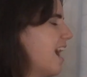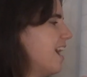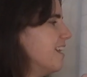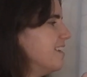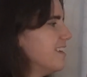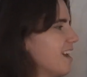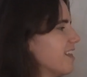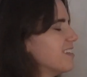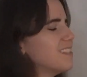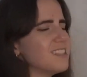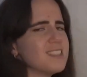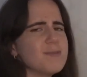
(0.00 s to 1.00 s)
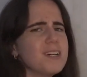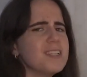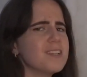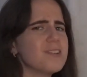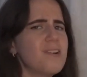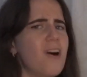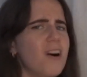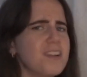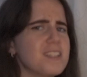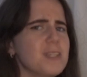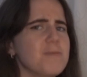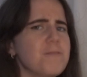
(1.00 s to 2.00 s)
And yeah, that's just my little
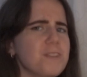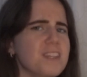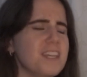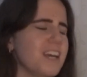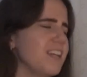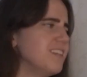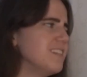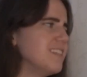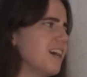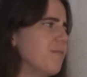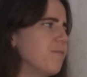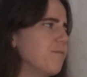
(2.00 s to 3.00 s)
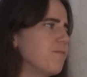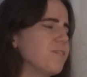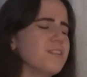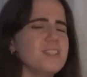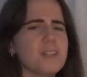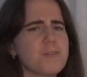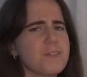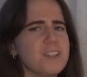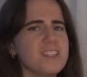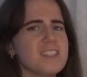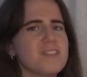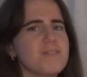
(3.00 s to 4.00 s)
hot tip for the end for the
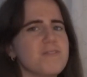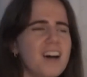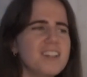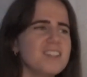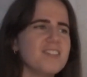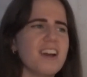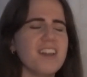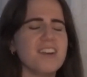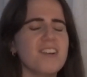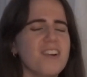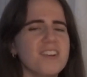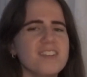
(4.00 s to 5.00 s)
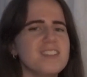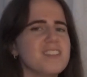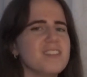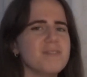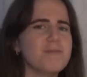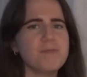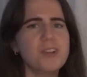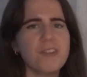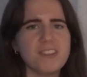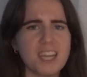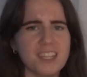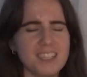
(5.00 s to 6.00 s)
difference of undergrad and honors and
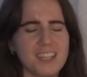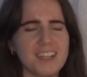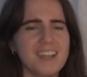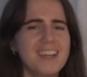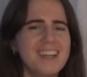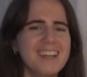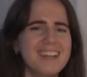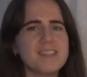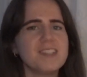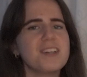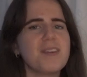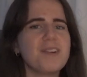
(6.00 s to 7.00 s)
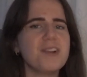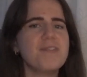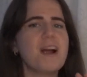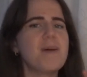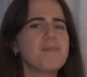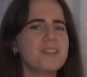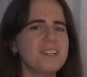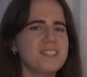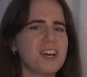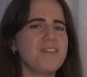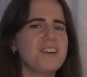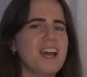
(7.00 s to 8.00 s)
note-taking. So look, I'm gonna wrap
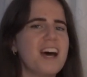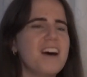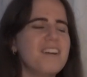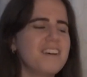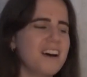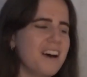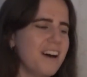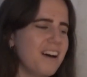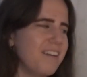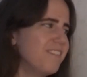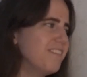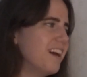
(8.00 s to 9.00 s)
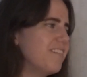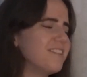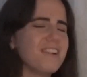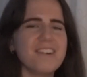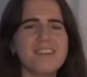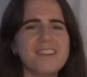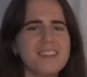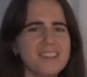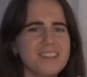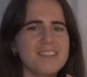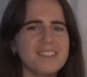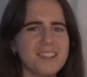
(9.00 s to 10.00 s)
things up now. I've gone on at
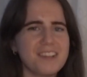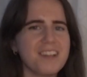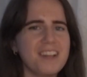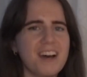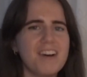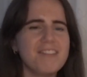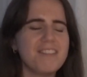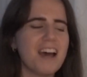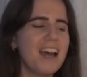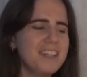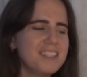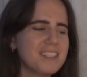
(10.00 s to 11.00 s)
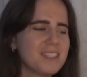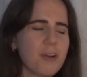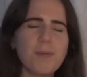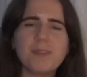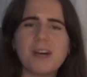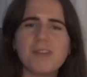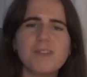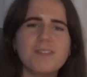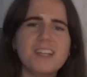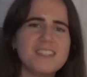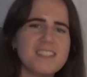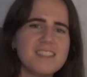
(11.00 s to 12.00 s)
you long enough. I just hope that all
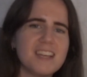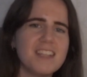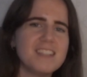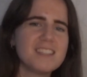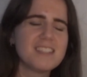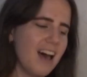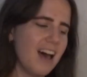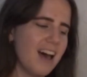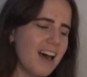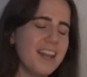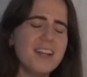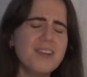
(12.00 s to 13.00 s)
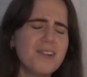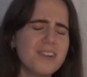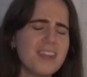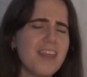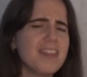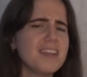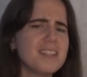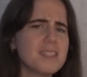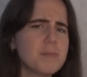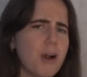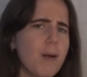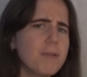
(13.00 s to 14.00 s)
made sense. And I know that things
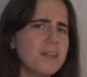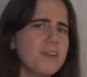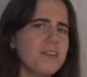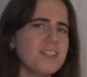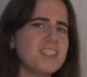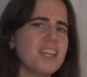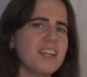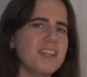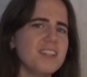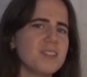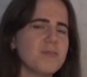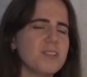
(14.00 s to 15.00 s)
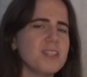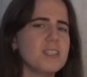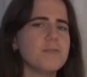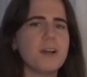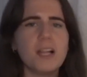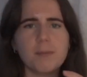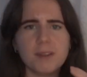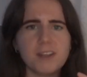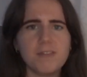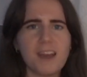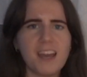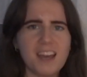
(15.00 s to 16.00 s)
are probably gonna change with the
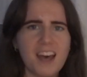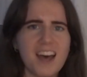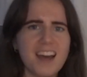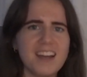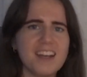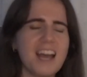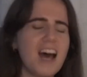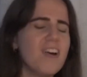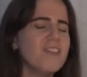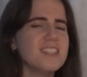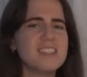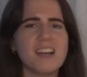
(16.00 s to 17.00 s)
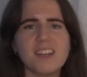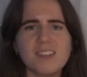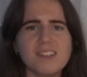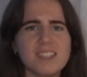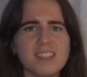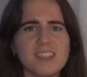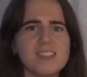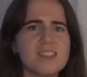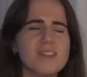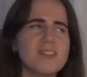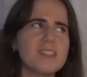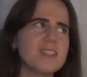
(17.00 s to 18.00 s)
development of AI and how we start using these
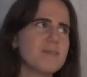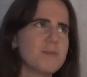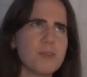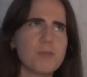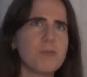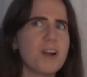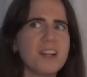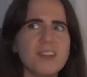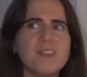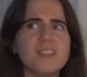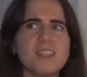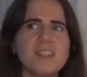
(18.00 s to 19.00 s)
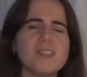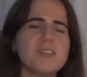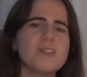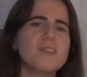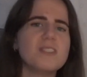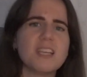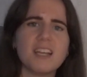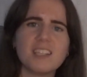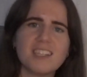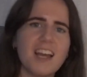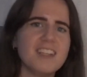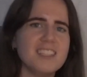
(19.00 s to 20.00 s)
tools. We're already using these tools like
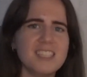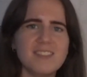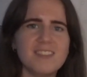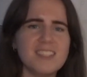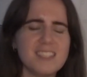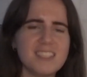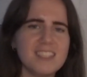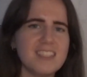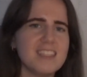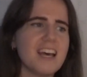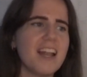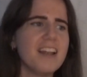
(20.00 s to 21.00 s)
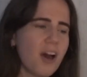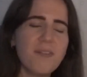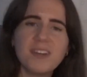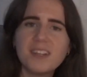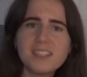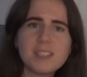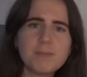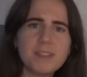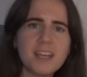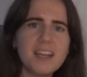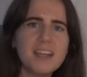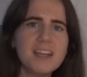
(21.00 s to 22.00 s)
ChatGPT and that coming into play.